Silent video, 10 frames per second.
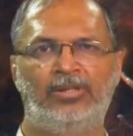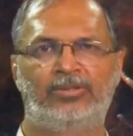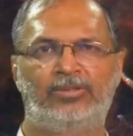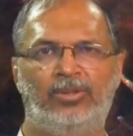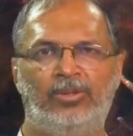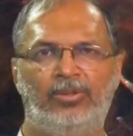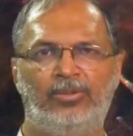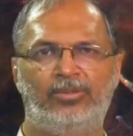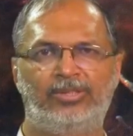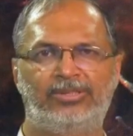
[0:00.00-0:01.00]

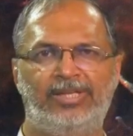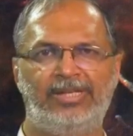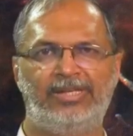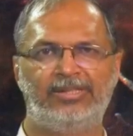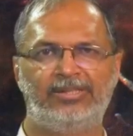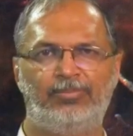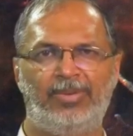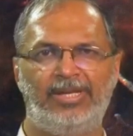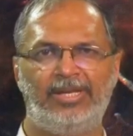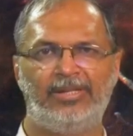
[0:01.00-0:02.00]
So, these gratings have
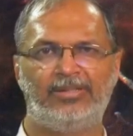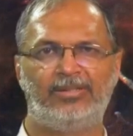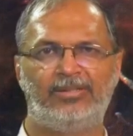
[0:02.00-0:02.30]
many